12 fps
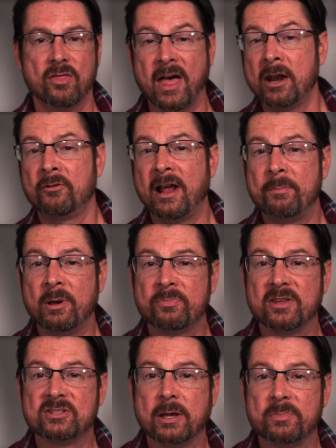That'll wrap up
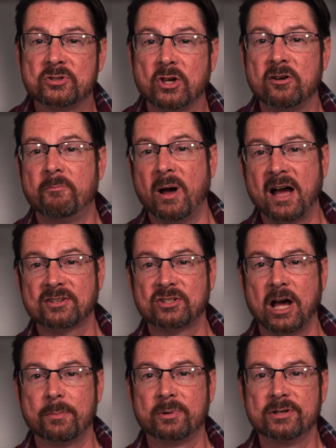this episode of Box
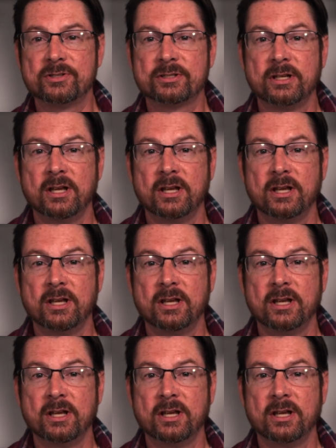Toppers.